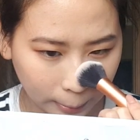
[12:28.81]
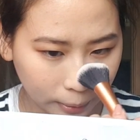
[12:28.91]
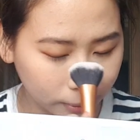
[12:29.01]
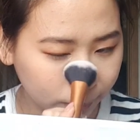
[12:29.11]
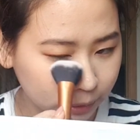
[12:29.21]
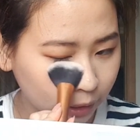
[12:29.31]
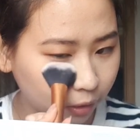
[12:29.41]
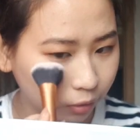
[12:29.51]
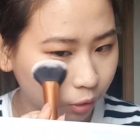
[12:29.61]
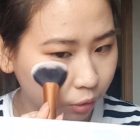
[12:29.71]
you know it's kind
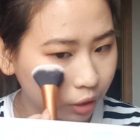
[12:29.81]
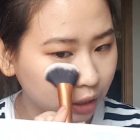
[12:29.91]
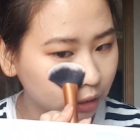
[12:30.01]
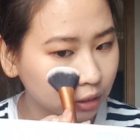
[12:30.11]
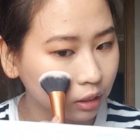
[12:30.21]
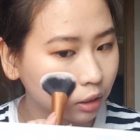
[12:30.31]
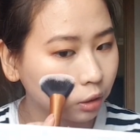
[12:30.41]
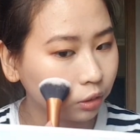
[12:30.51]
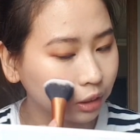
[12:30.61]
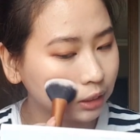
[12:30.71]
of Korean
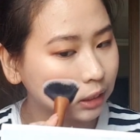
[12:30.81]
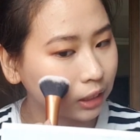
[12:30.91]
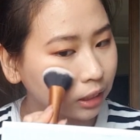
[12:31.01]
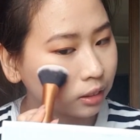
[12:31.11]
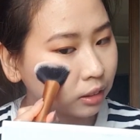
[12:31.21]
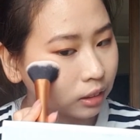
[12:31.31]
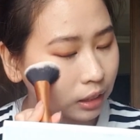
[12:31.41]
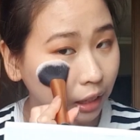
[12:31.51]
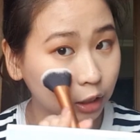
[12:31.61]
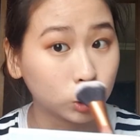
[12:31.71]
Korean skin
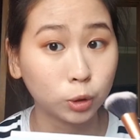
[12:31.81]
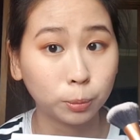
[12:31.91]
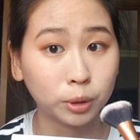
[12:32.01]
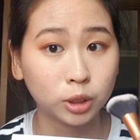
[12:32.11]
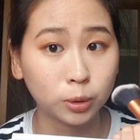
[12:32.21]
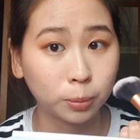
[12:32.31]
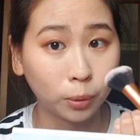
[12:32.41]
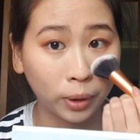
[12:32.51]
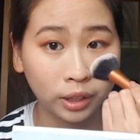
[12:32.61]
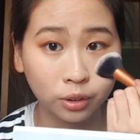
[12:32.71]
like super super
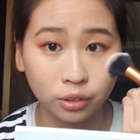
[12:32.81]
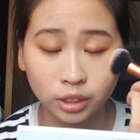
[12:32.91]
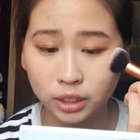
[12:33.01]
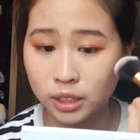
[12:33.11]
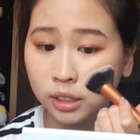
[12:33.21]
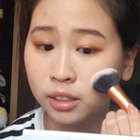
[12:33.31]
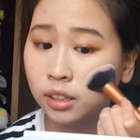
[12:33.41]
white Korean skin